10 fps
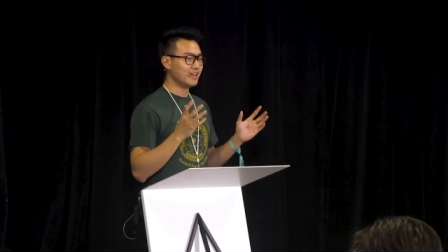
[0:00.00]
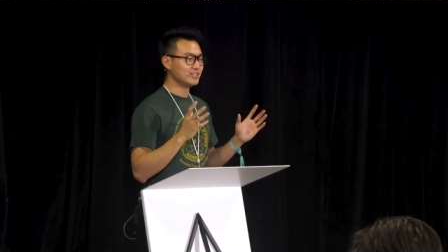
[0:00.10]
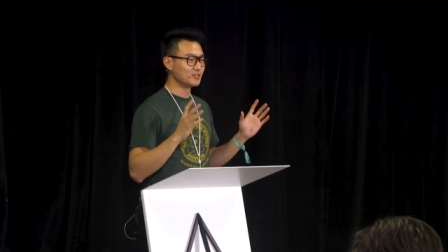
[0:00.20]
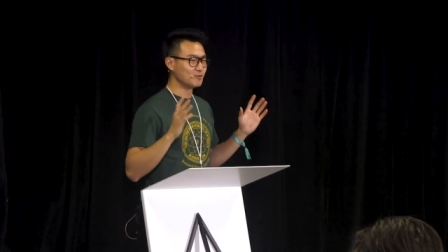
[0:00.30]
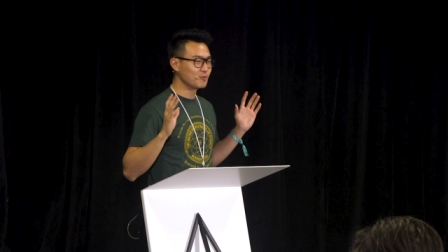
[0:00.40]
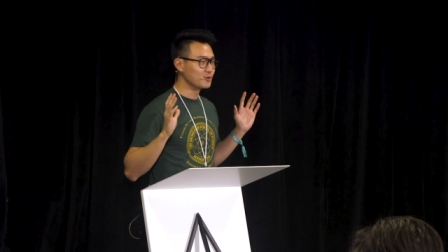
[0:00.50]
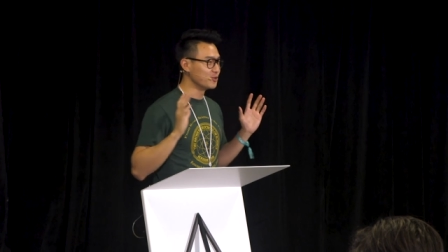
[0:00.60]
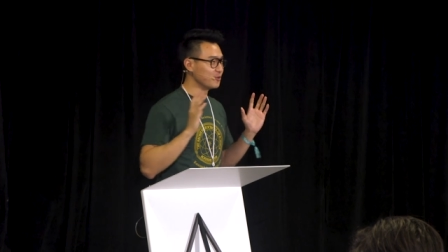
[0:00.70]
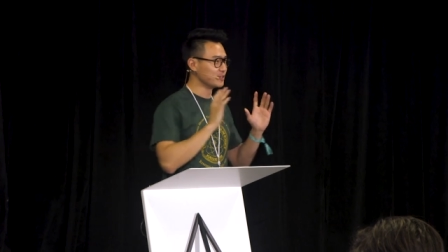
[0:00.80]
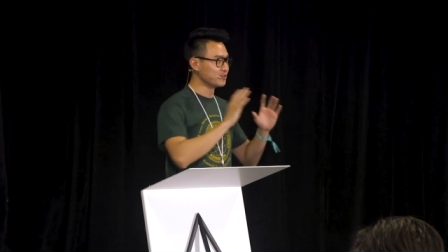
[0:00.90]
And so what we're
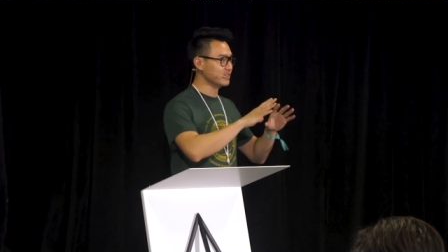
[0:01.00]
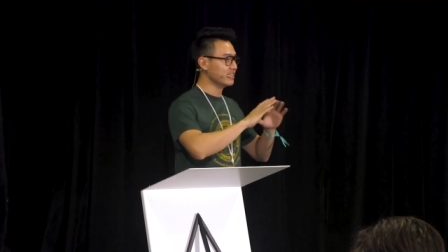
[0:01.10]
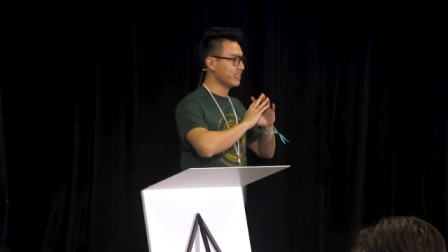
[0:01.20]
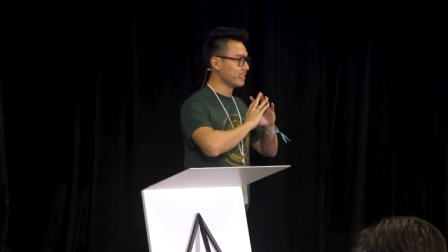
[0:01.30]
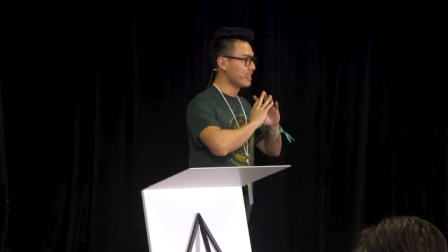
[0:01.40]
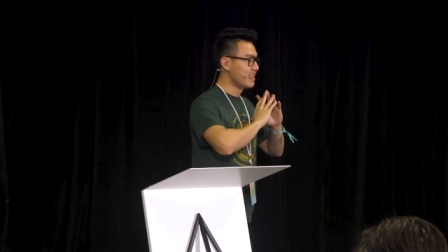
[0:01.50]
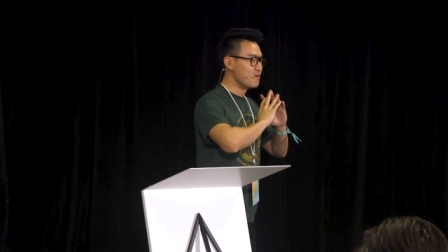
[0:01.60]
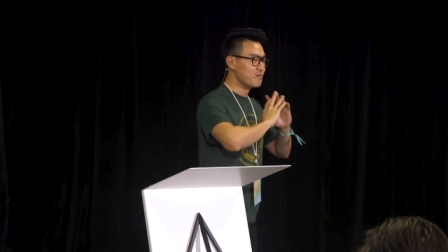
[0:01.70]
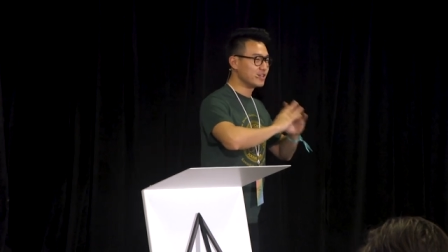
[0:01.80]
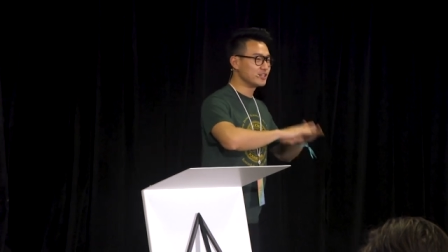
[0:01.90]
doing is really like
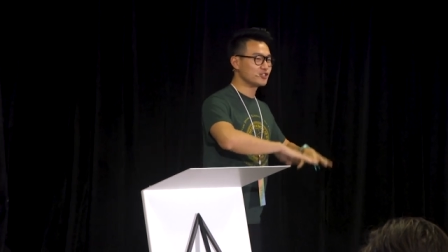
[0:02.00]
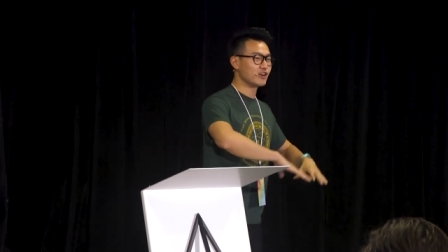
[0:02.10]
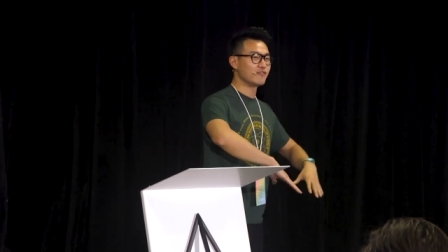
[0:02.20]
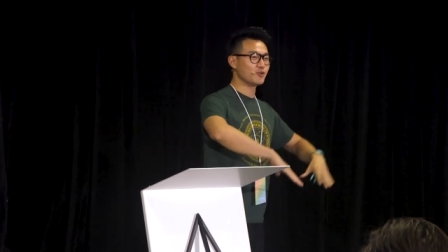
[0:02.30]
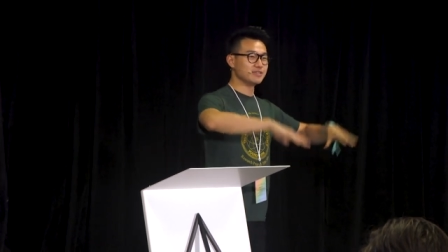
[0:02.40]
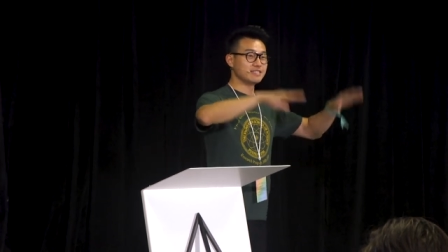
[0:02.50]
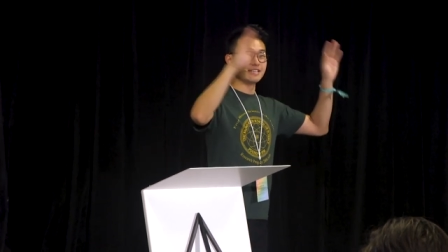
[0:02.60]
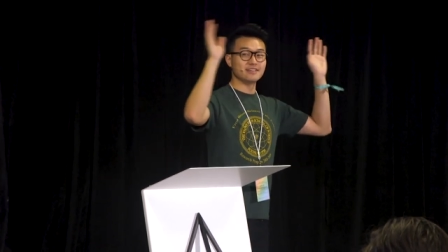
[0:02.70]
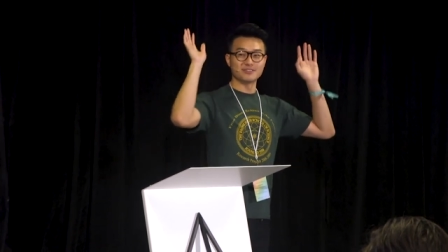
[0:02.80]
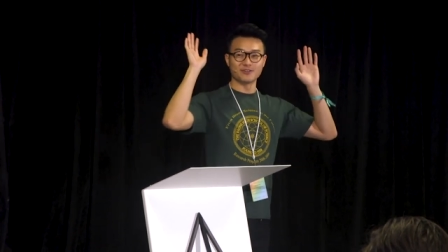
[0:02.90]
making sure everyone's
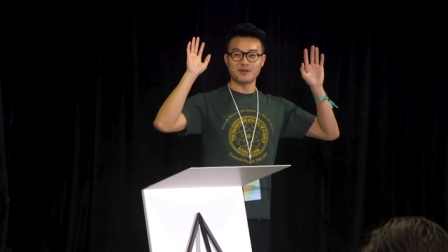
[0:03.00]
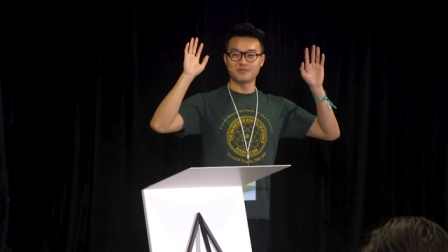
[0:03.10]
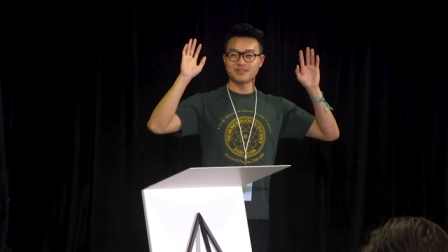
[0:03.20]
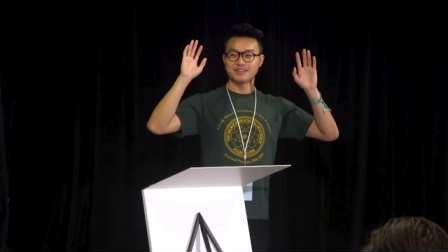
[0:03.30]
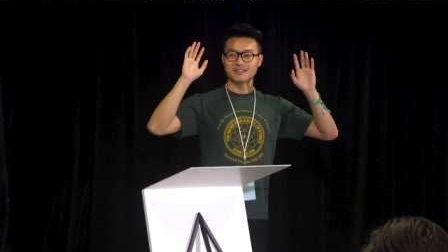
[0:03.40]
sails are up.